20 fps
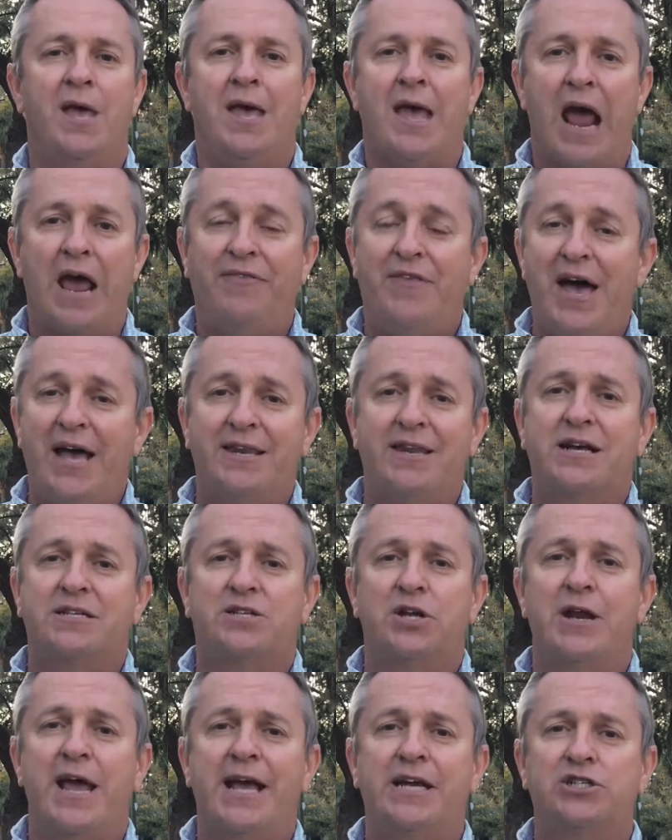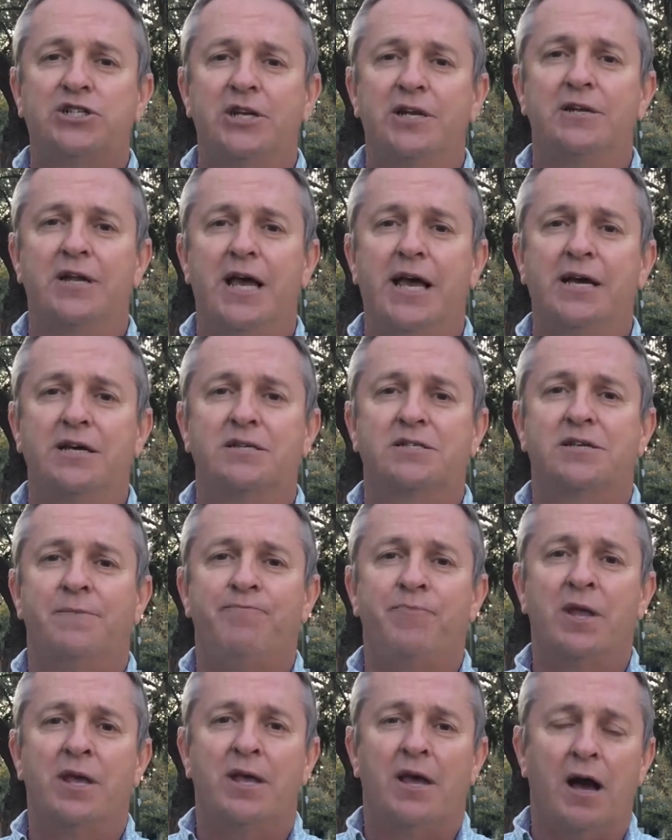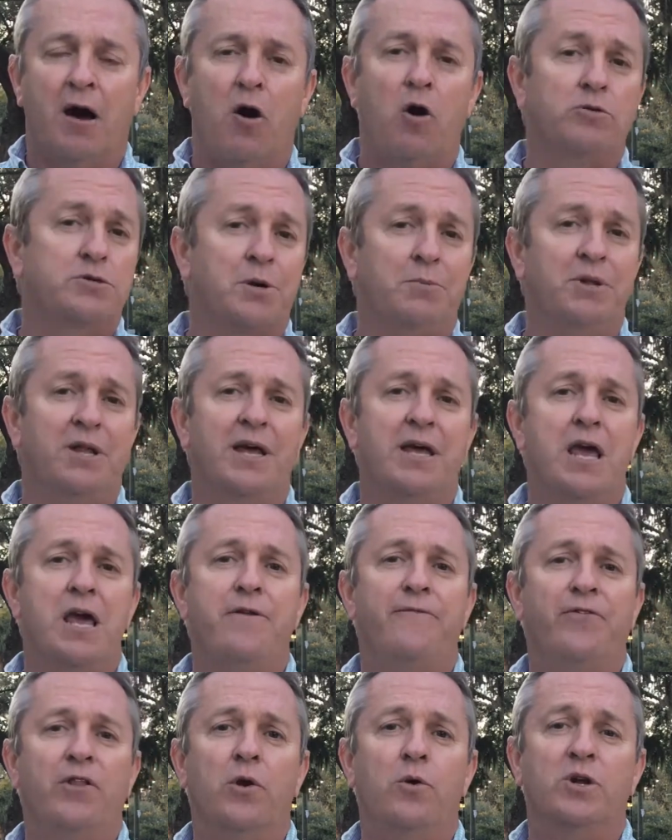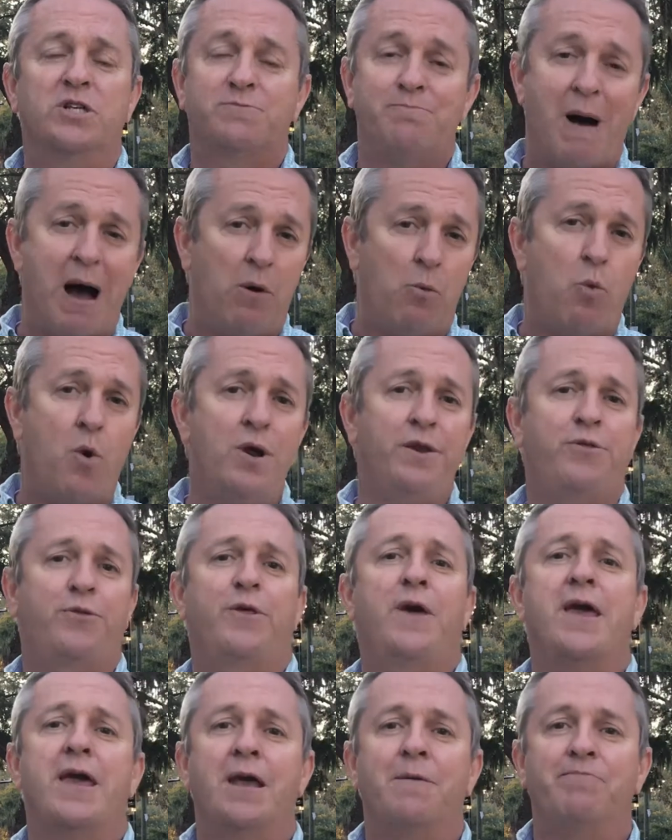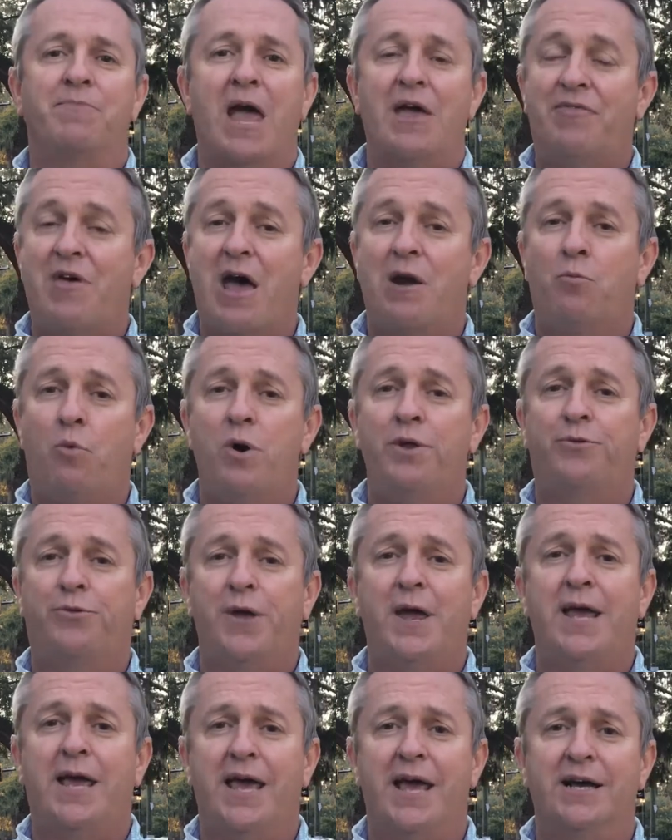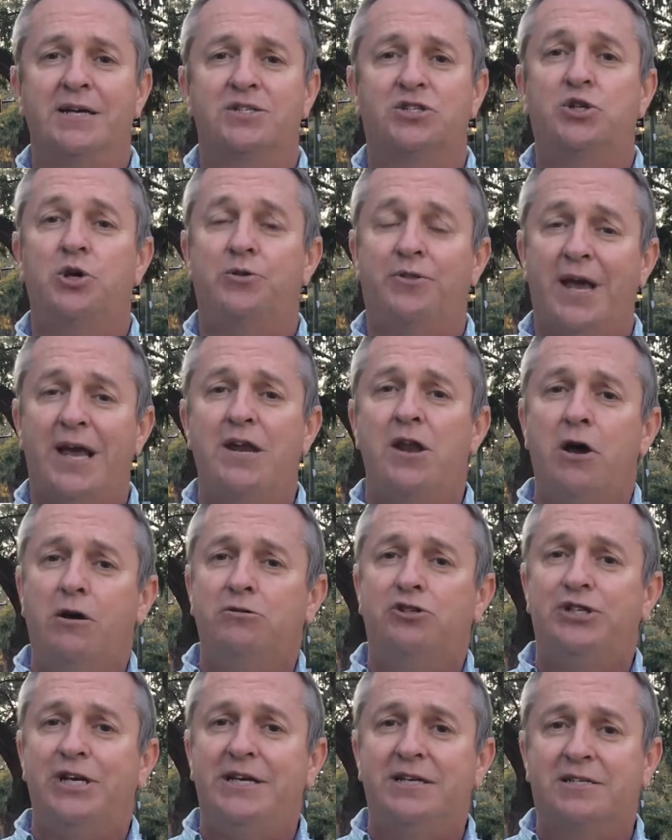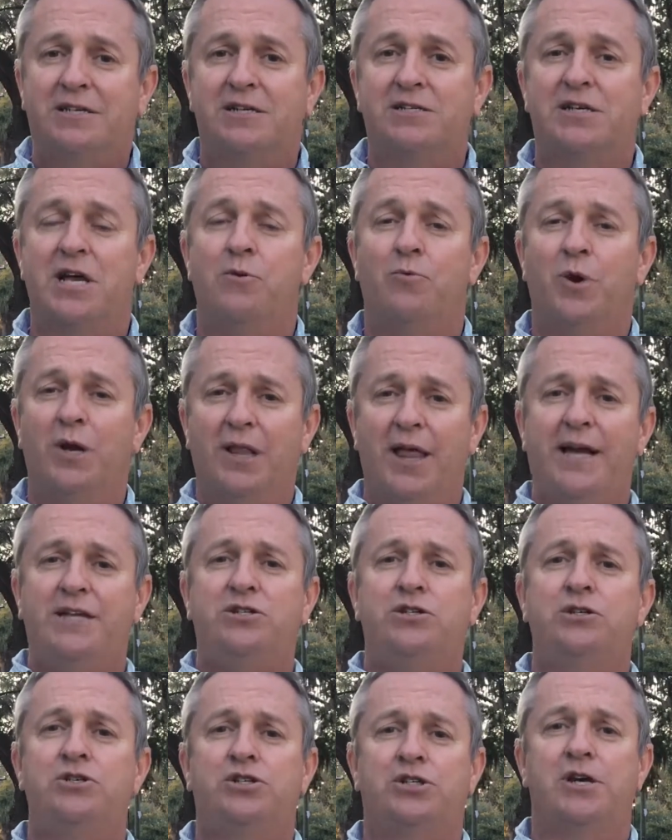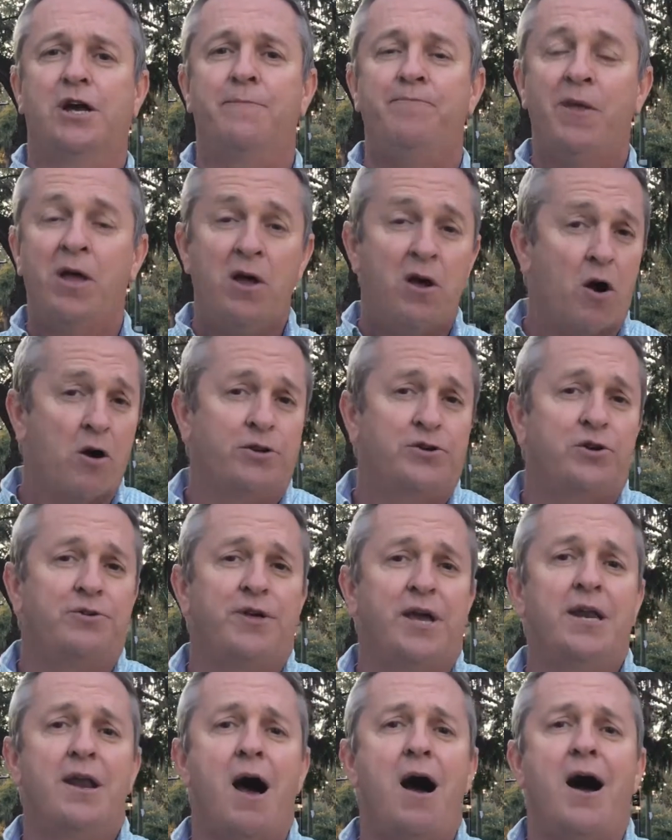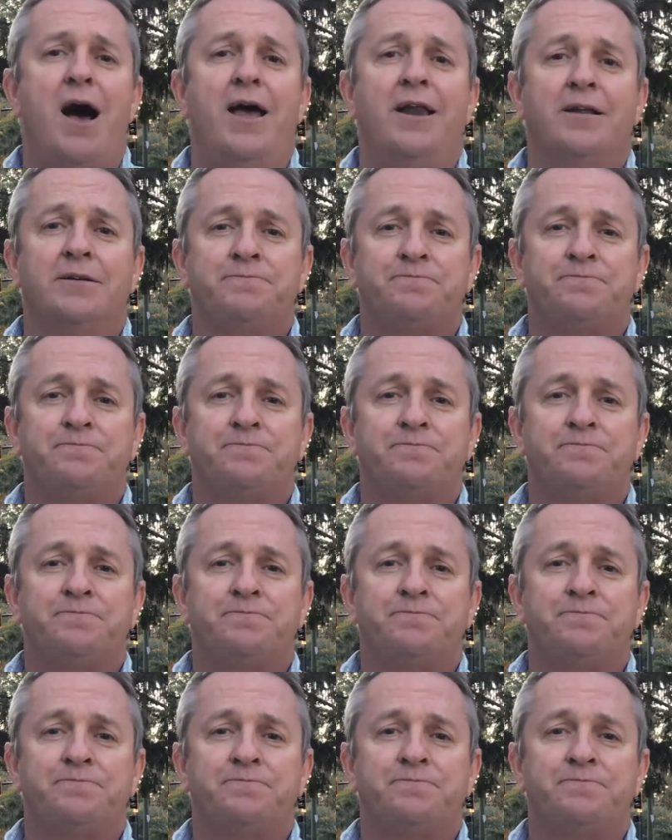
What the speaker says: And that destination is ultimately influenced by one thing, and that one thing is, do they know Jesus in relationship or do they not?